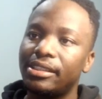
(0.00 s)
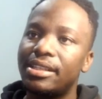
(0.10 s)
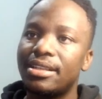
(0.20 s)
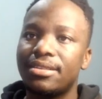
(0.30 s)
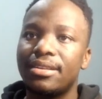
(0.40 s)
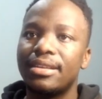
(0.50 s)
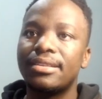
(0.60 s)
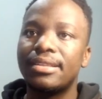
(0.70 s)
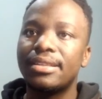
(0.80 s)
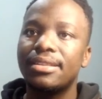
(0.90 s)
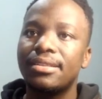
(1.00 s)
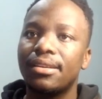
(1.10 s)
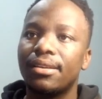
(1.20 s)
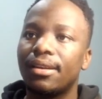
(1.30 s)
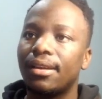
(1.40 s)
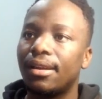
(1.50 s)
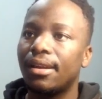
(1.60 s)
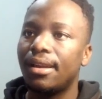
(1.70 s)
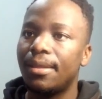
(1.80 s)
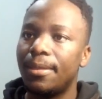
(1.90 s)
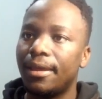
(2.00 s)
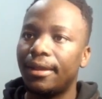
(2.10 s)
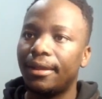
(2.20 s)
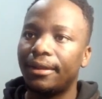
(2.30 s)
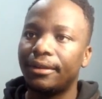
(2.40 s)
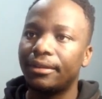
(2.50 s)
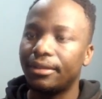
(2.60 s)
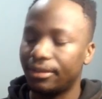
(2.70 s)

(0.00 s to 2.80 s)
details that exist, and then